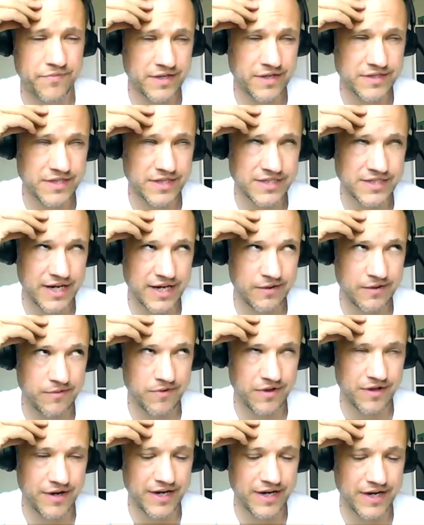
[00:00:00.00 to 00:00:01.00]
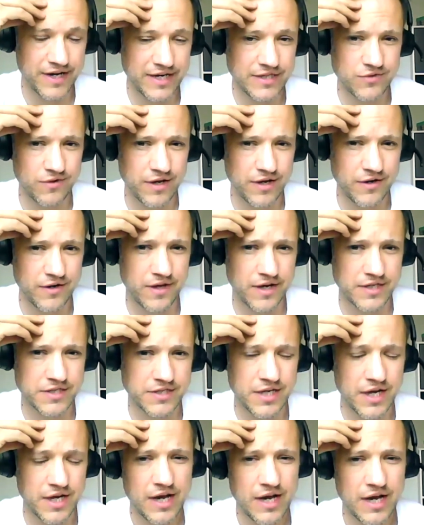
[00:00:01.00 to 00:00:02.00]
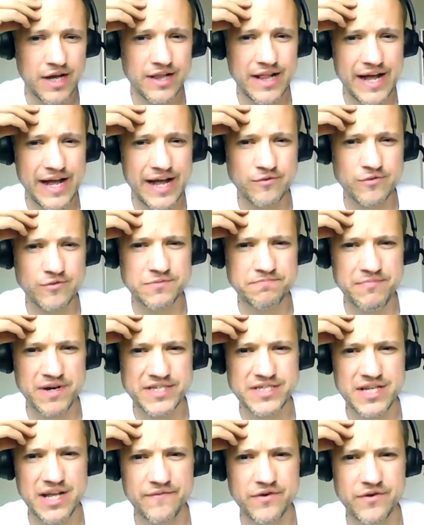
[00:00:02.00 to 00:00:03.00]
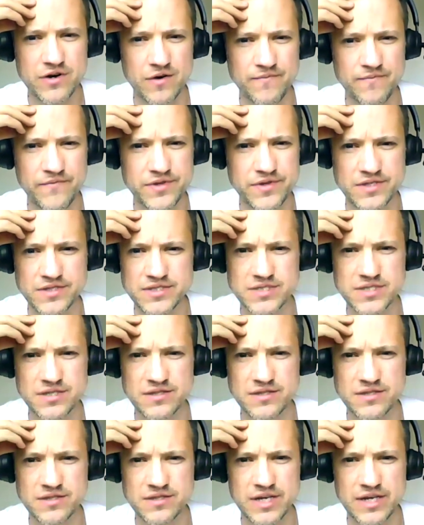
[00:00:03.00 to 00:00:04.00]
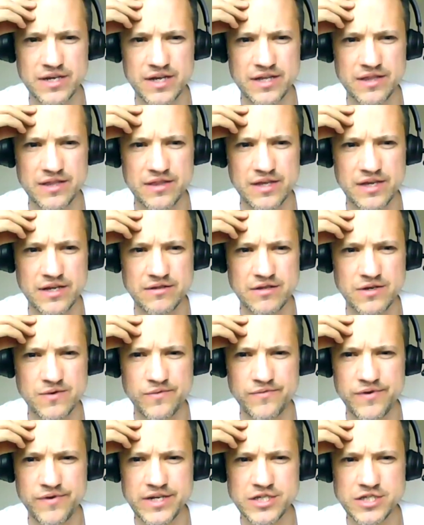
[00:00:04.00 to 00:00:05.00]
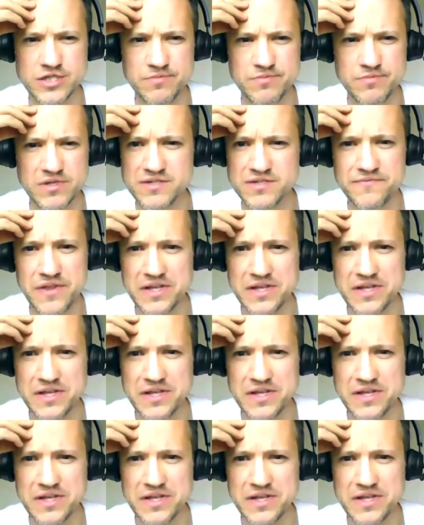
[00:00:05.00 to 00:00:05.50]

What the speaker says: as I say, like us or loathe us, landlords must have confidence in the new arrangements.